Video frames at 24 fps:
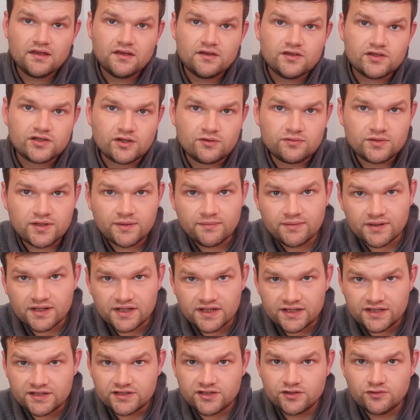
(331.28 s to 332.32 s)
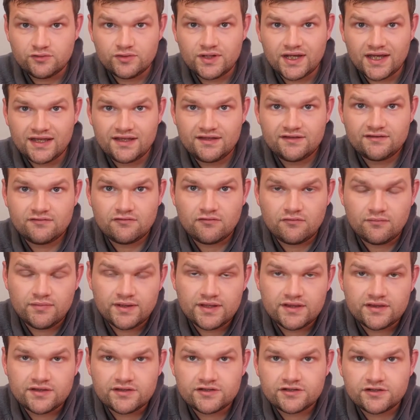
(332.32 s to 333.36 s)
So typically 2 days will
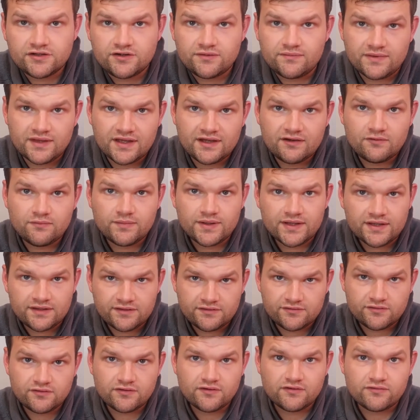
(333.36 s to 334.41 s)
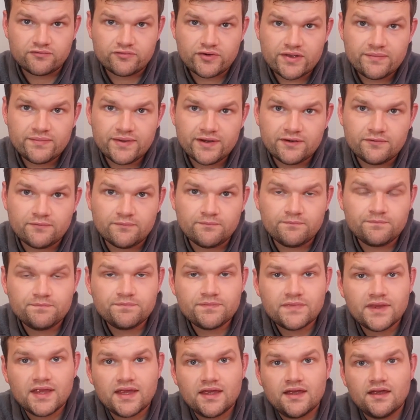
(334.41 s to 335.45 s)
be the time that it will be sort of rebuilt.
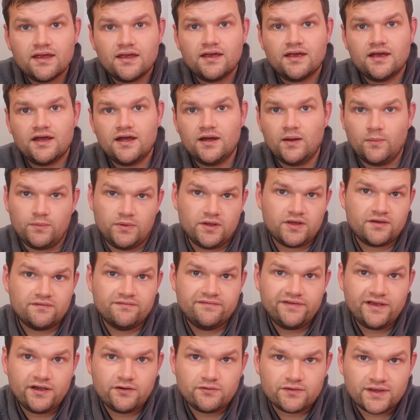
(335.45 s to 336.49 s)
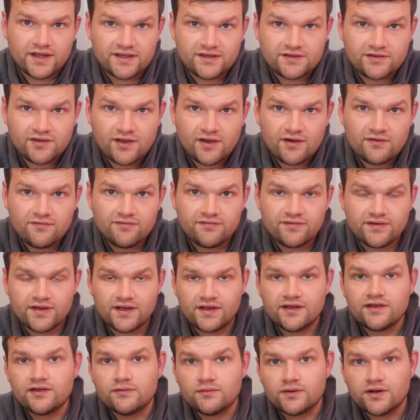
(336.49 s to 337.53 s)
You can feel that yourself.
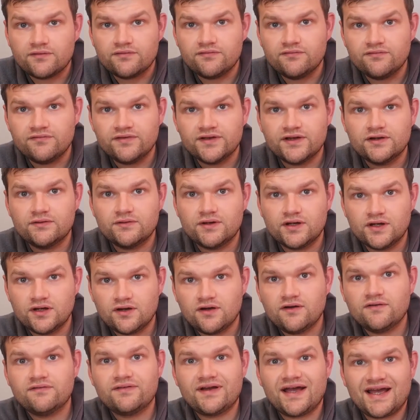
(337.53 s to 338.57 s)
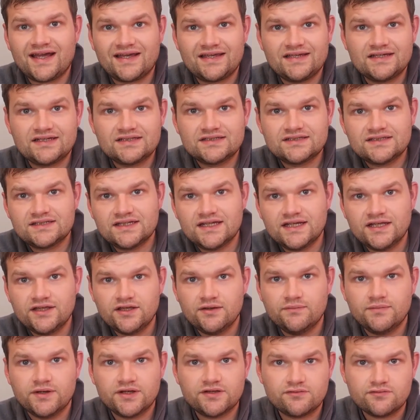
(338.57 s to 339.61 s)
You will often feel a lot of aches in
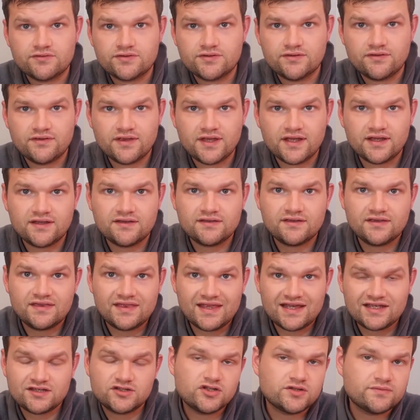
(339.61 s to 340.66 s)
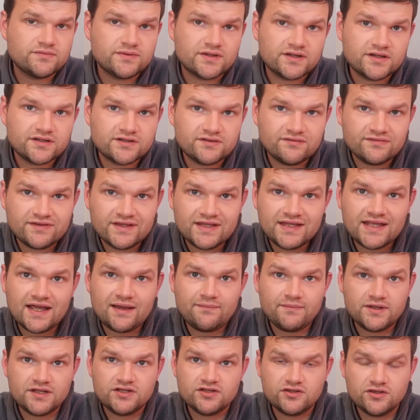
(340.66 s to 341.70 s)
your muscles and things. That's just because of the
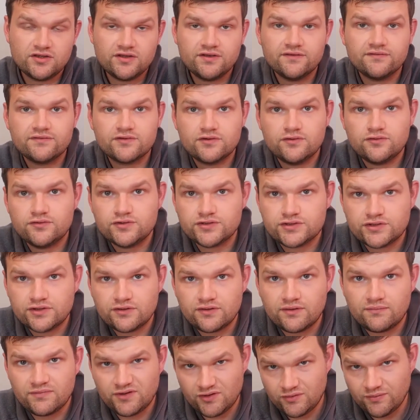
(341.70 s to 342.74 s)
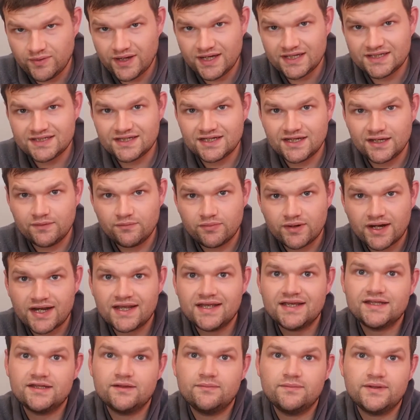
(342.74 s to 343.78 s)
damage that you've caused to them. You're basically
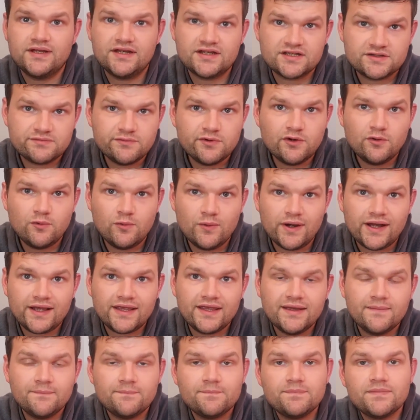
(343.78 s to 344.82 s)
breaking them in a small way.